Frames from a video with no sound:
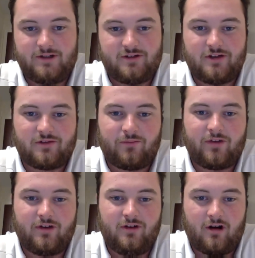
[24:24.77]
Good season
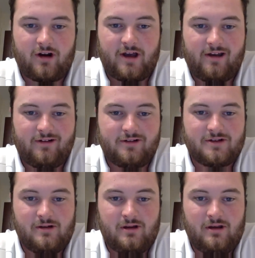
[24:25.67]
for the New York Islanders.
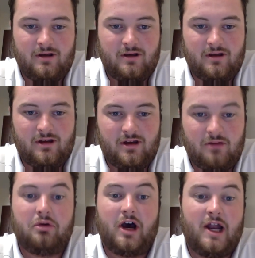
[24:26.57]

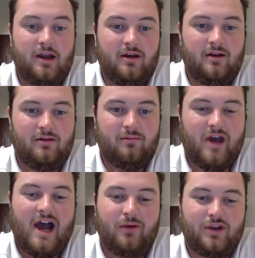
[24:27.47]
But
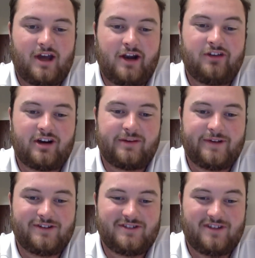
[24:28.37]
Matt, we got to talk
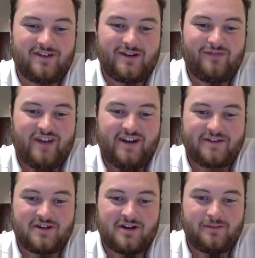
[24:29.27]
about the Stanley Cup
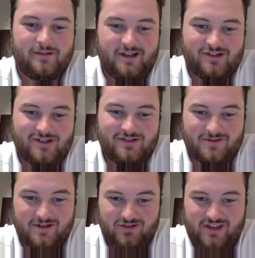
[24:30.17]
Finals and our predictions,
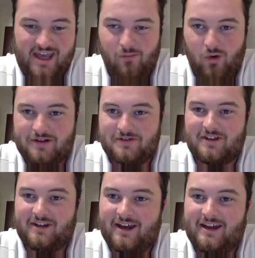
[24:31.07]
because Game 1 is
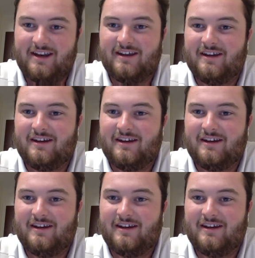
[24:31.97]
tonight.